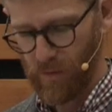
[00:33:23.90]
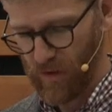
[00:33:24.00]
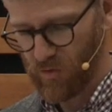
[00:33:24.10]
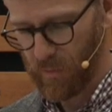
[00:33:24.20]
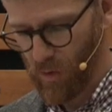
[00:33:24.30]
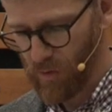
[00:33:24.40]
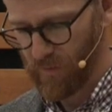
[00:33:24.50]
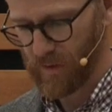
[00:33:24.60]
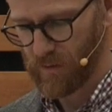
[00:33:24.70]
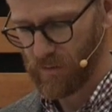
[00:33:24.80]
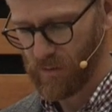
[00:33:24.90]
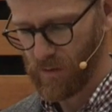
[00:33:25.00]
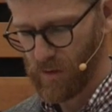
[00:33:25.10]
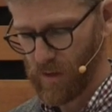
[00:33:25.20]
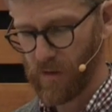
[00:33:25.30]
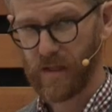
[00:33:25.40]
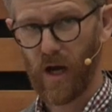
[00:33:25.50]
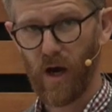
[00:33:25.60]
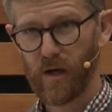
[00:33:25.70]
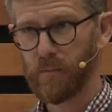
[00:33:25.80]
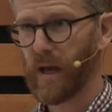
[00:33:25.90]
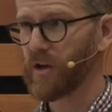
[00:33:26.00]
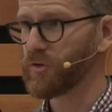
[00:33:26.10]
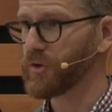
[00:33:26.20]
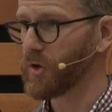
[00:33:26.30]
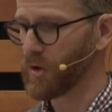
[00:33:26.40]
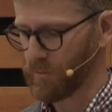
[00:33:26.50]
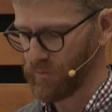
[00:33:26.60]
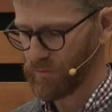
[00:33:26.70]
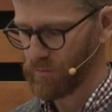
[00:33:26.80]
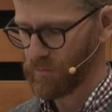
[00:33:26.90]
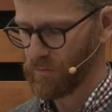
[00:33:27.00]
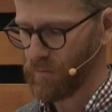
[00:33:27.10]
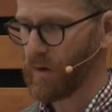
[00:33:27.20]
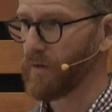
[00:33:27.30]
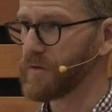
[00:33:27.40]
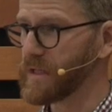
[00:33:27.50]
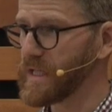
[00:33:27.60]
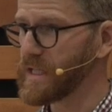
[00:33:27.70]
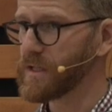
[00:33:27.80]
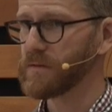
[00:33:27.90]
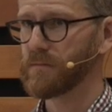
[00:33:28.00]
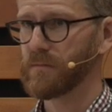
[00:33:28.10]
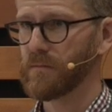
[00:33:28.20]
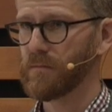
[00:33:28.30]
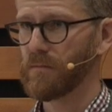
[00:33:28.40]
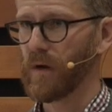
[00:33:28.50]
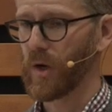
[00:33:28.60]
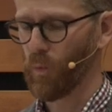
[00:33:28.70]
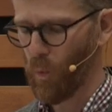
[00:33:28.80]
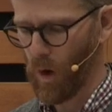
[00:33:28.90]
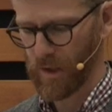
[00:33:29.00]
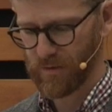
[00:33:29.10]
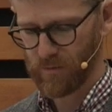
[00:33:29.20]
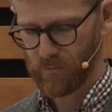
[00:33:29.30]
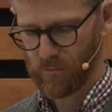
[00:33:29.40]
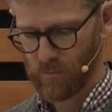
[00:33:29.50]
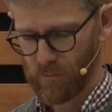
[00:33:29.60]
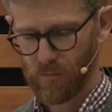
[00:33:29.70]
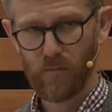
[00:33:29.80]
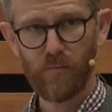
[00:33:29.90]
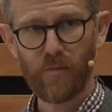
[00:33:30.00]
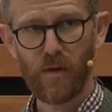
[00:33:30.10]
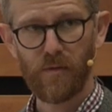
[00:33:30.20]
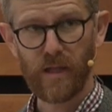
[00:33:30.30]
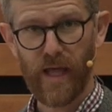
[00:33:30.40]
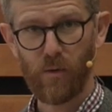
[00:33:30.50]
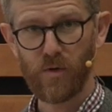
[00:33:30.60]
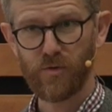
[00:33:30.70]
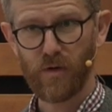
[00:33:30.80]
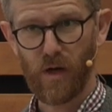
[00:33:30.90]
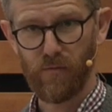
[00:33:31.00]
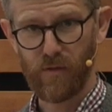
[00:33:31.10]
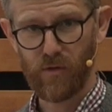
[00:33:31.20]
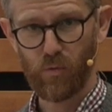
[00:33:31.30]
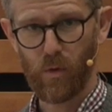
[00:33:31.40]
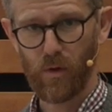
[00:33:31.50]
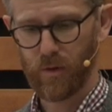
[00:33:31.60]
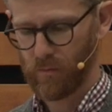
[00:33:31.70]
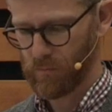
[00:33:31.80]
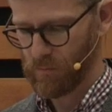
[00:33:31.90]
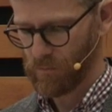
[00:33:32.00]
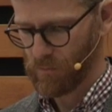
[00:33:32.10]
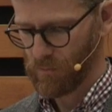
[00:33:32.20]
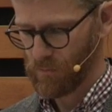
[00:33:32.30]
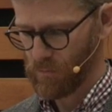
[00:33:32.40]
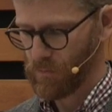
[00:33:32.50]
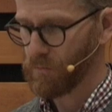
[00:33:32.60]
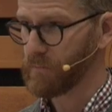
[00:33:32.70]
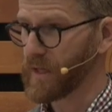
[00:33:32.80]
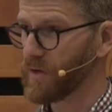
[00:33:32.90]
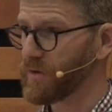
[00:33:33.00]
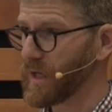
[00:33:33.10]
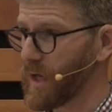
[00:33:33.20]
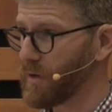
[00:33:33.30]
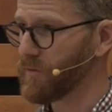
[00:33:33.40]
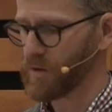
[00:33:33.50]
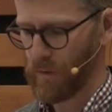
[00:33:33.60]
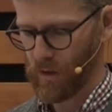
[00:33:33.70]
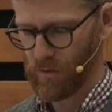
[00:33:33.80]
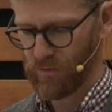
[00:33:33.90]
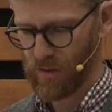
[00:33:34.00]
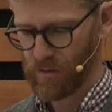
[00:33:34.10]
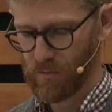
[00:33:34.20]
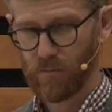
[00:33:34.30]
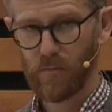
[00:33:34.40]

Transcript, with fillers: They spoke of it in the unabashed terms of need and want, the language of this world, because they cared for democracy,